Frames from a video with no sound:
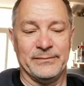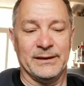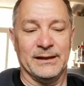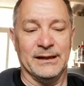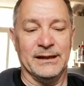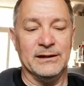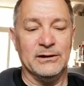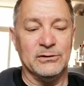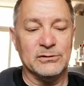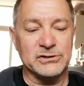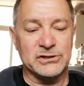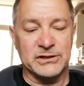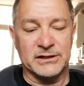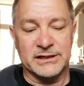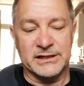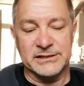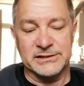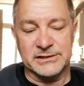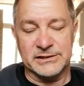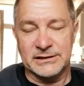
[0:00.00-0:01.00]
it looks like
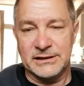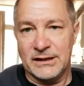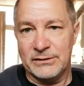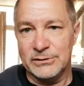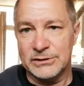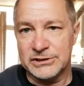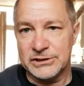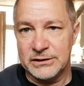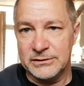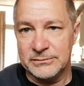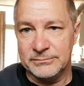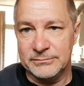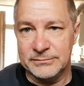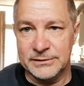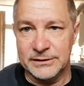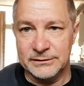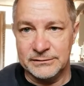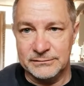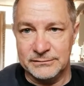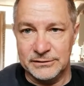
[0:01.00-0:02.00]
it's a lower slope
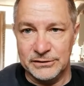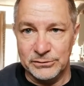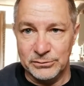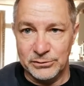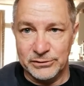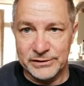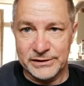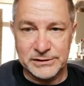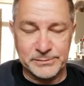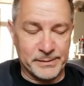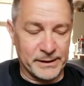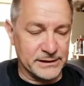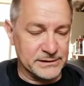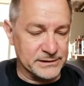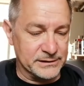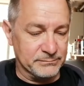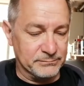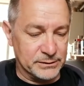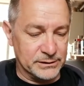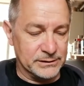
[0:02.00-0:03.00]
than you were
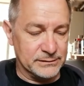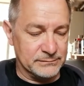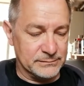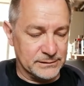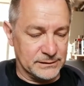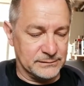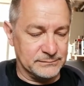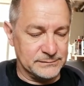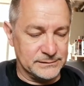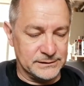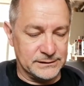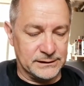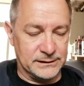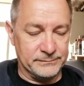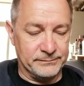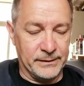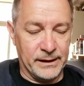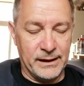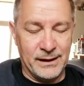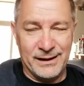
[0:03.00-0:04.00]
expecting, but
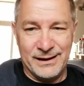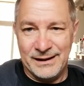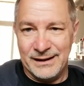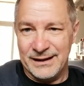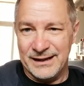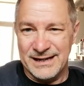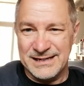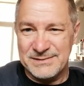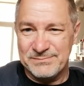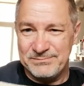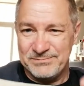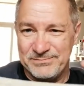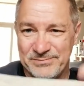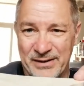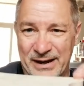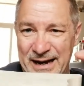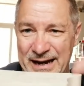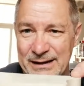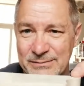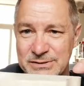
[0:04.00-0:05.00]
that's
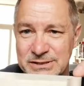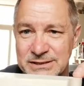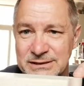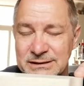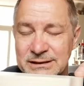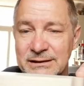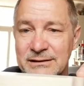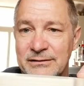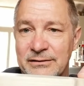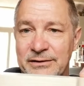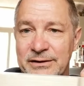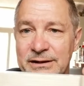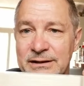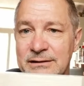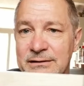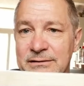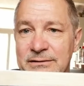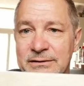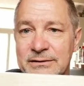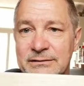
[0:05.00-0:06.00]
perhaps a little
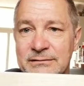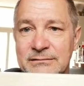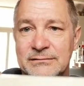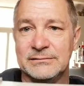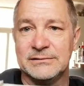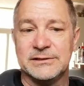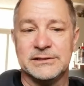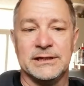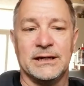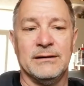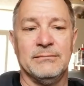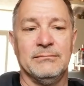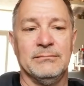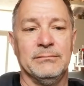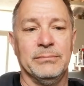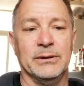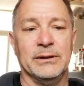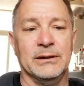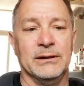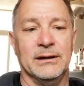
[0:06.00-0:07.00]
thicker than some,
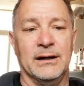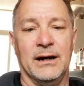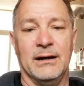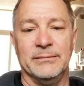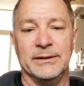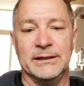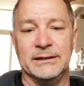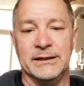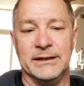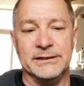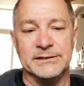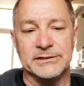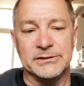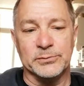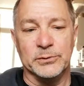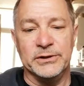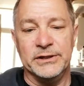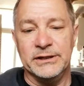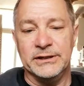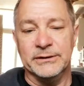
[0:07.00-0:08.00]
but I mean it's
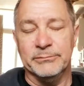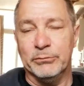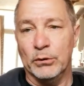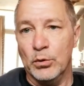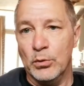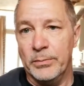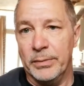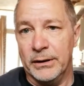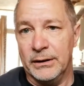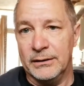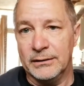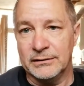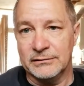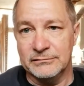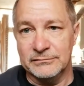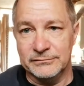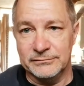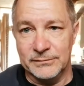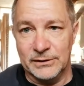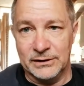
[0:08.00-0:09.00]
within the ballpark
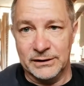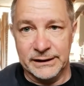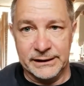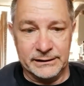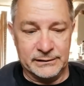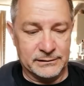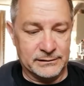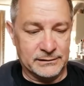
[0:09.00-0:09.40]
of my